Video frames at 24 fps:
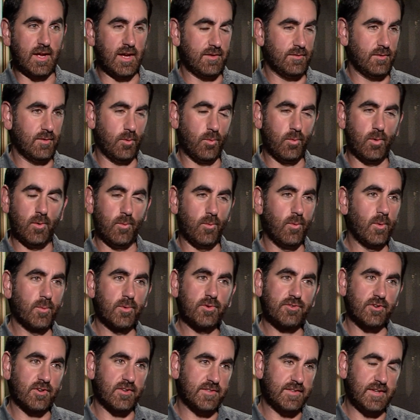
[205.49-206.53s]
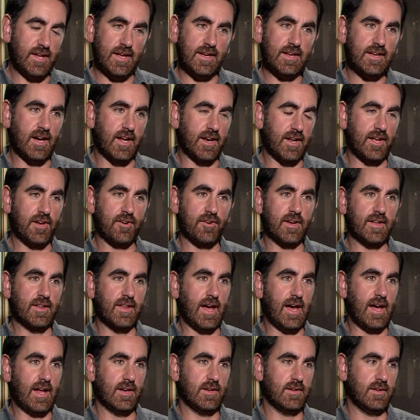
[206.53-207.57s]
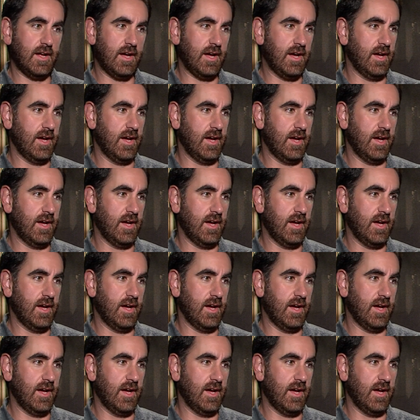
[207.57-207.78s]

Have, what, what, was your take on hearing that?